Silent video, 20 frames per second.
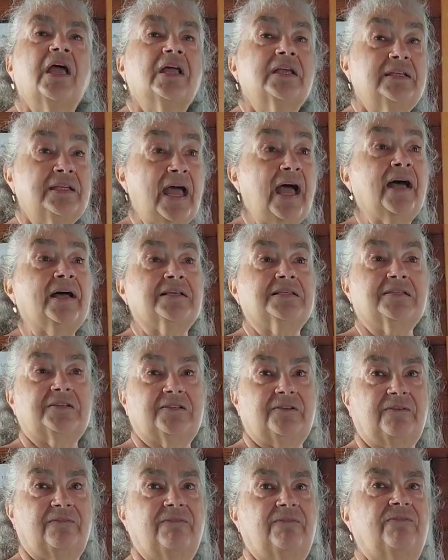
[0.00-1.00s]
yes,
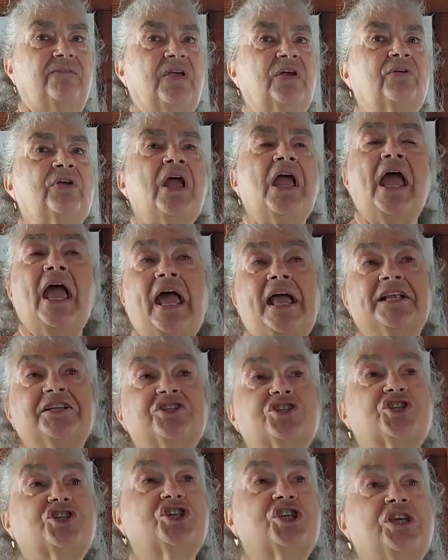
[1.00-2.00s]
and
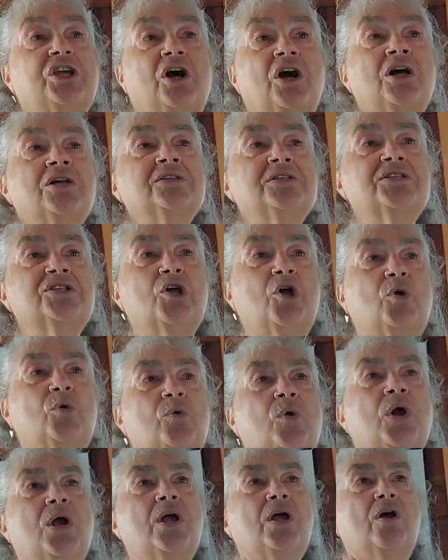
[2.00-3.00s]
she
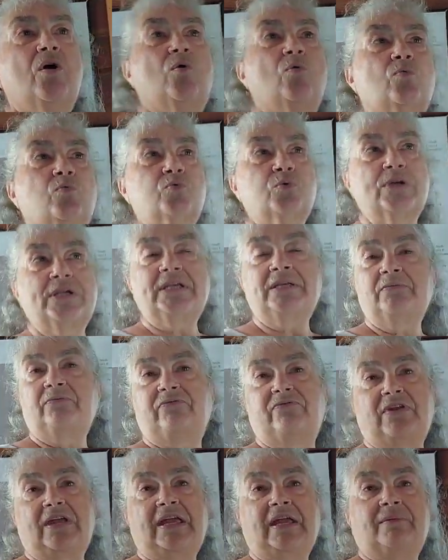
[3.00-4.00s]
also
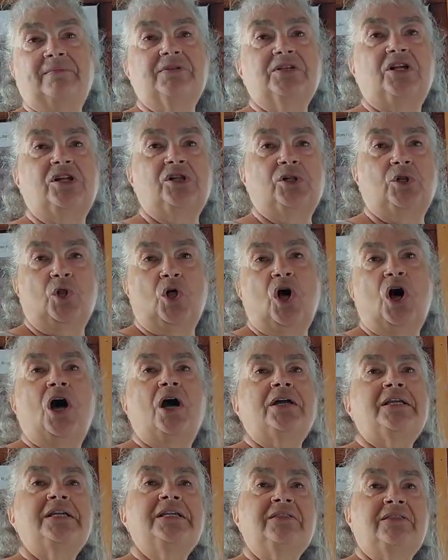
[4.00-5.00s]
revamped a
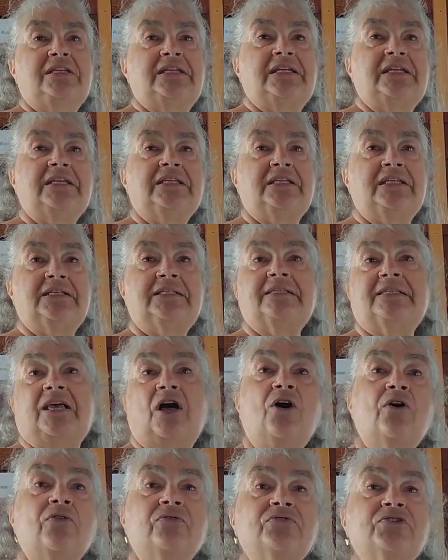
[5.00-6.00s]
lot in the inn
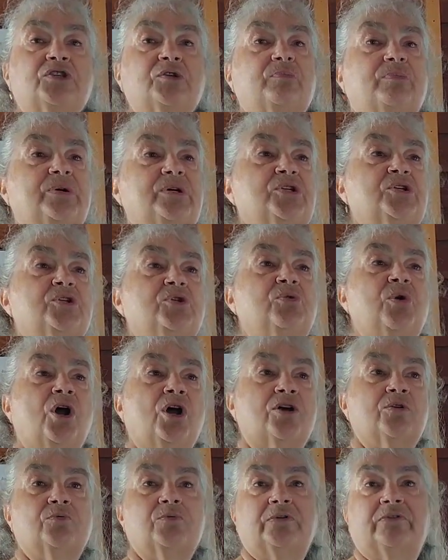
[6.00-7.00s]
itself. She put new
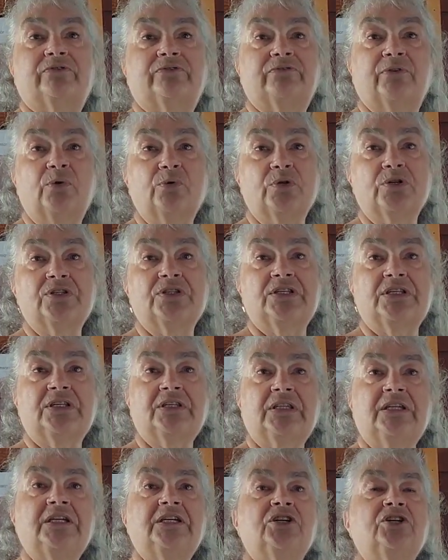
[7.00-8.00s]
hardwood floors
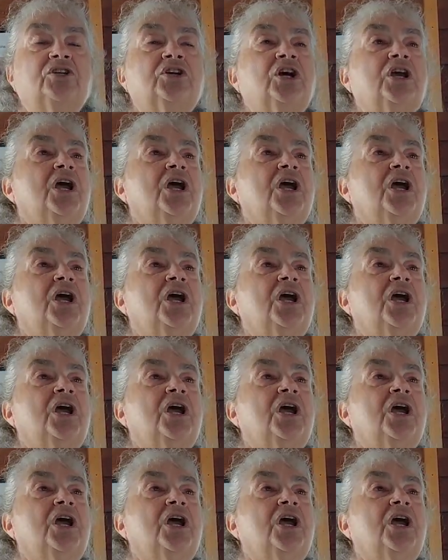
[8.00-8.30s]
in there.